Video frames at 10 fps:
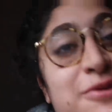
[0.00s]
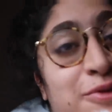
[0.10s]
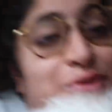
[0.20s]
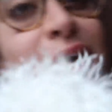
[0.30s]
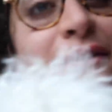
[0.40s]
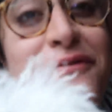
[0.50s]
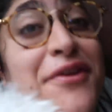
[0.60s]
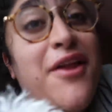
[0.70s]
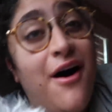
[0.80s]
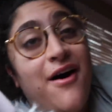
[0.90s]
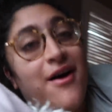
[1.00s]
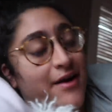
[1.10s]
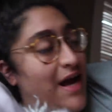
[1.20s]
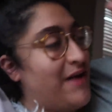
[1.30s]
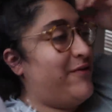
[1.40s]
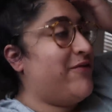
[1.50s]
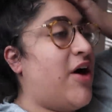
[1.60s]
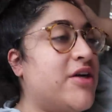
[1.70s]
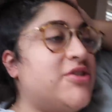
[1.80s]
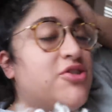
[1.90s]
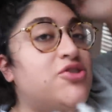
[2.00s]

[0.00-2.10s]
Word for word: to a vlog. I haven't vlogged in